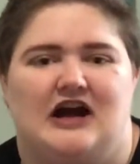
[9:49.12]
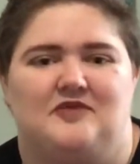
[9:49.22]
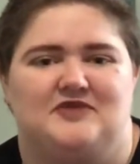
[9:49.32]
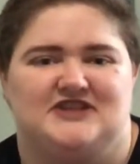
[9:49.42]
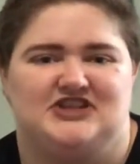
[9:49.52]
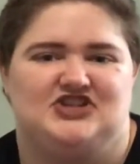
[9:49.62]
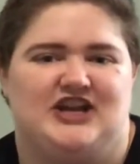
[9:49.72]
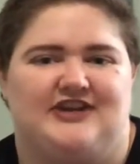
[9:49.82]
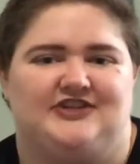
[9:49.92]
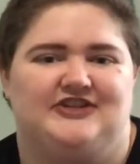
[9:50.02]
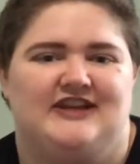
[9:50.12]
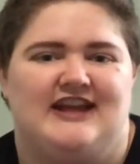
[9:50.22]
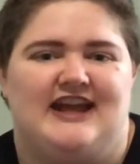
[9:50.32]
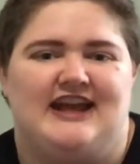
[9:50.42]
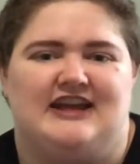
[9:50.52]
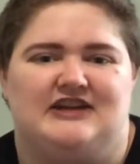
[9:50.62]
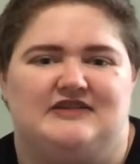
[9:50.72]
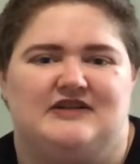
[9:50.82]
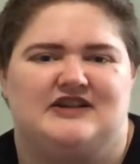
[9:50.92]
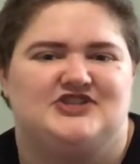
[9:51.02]
with this channel,
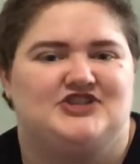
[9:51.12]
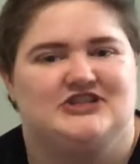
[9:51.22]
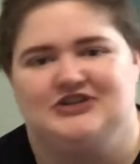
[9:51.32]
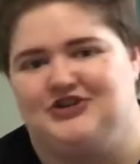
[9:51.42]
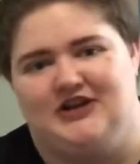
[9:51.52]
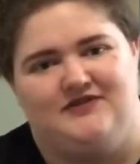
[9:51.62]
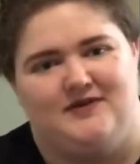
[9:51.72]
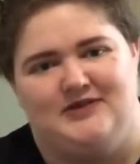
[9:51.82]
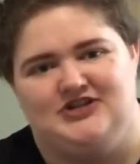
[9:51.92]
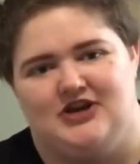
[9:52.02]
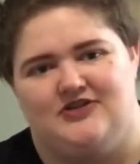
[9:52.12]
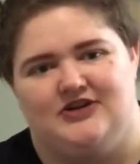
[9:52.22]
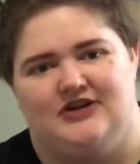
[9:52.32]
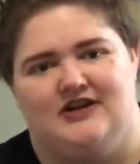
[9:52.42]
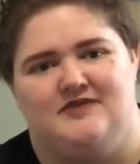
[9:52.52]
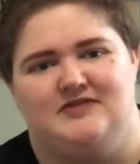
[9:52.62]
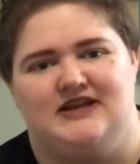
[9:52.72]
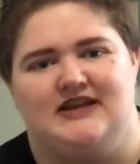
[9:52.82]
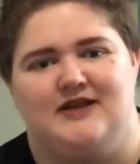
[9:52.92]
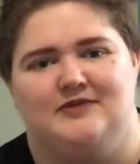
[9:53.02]
and us just learning from each other and
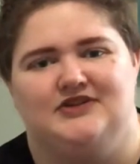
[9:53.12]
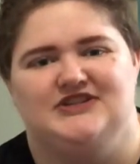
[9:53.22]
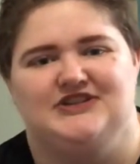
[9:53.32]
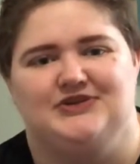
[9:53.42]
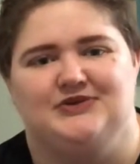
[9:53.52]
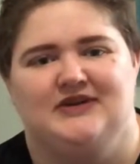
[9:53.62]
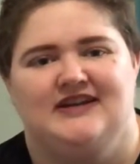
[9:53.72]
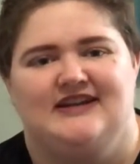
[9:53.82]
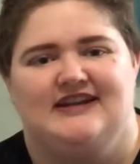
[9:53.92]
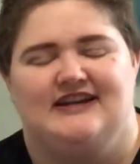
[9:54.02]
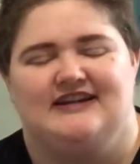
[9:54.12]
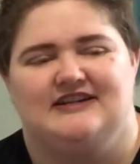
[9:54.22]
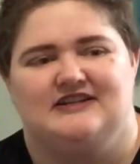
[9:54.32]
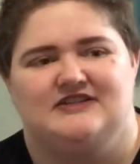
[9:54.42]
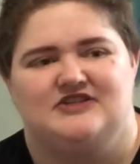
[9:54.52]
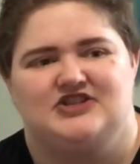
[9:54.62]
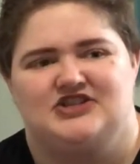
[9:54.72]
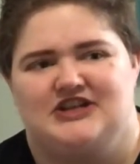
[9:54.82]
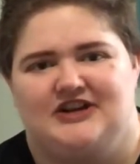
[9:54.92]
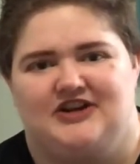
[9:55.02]
being able to just
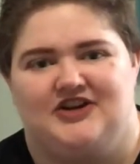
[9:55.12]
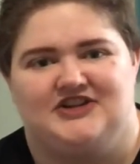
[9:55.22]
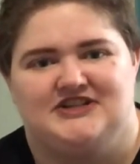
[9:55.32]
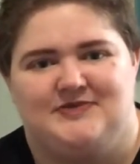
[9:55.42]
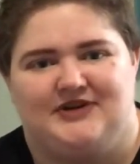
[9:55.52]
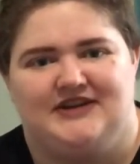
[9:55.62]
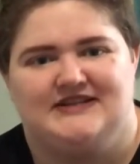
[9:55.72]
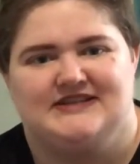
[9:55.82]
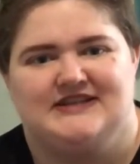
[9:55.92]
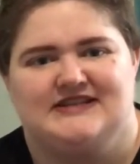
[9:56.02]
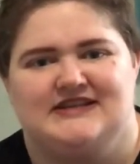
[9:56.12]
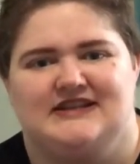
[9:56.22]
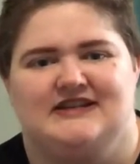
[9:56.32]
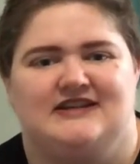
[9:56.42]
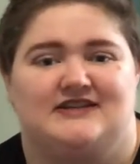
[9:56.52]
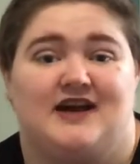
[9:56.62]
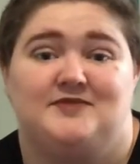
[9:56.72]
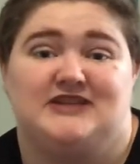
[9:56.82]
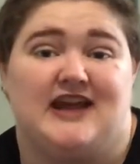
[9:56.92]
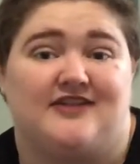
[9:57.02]
share our experiences and come
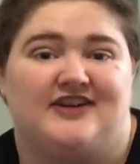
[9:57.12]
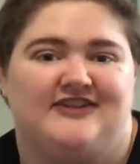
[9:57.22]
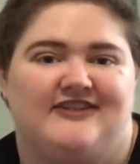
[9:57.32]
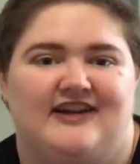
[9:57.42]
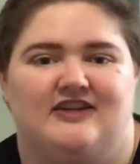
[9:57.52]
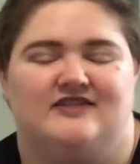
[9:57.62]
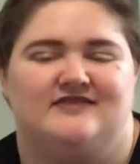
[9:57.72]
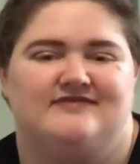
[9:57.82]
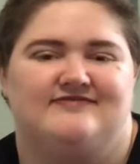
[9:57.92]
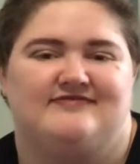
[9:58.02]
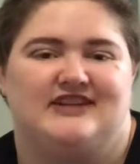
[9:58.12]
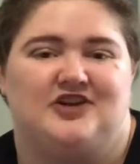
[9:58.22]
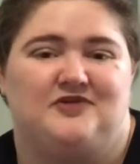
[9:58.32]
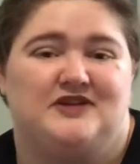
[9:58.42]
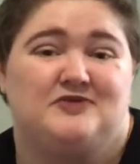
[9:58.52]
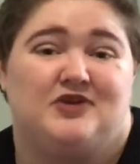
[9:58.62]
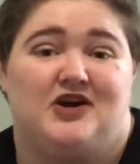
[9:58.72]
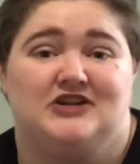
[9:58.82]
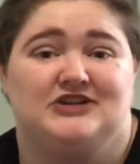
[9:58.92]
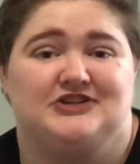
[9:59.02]
together, and hopefully we'll
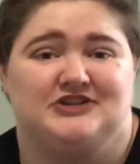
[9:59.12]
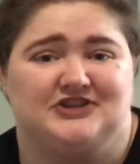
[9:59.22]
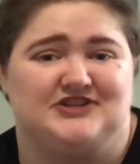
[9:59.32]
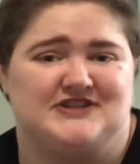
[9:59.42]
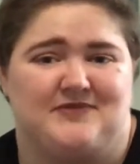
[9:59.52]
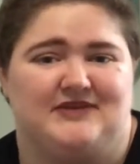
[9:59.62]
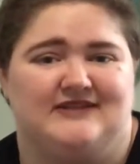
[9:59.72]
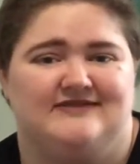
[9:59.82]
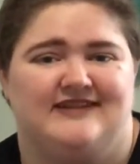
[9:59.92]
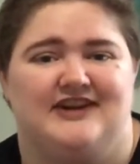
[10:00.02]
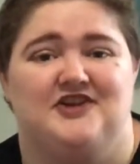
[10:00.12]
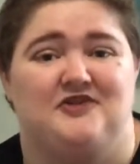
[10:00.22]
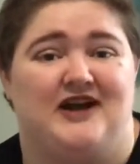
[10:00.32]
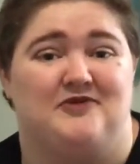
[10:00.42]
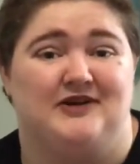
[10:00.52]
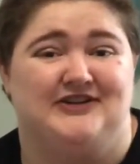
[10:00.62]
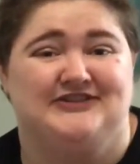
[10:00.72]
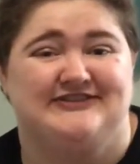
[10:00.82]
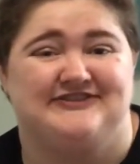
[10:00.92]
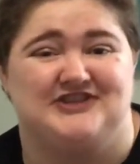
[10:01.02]
all learn a little something. I know I will,
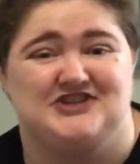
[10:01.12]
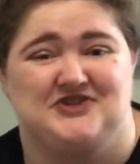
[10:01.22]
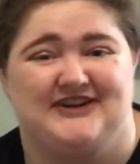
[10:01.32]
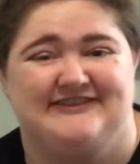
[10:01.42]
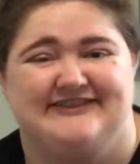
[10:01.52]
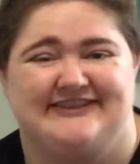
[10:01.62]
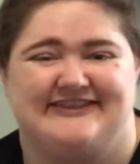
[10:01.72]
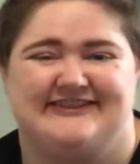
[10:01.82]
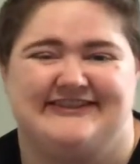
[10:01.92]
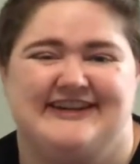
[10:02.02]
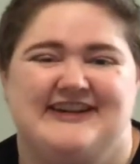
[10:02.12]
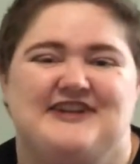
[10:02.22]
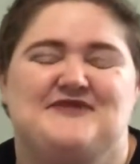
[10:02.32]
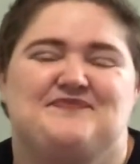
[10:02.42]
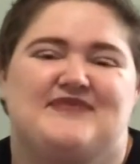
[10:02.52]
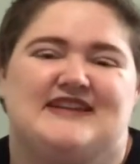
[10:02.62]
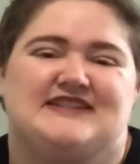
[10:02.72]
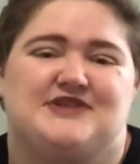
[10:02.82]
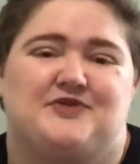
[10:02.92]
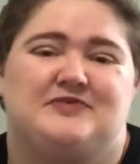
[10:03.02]
for for sure. So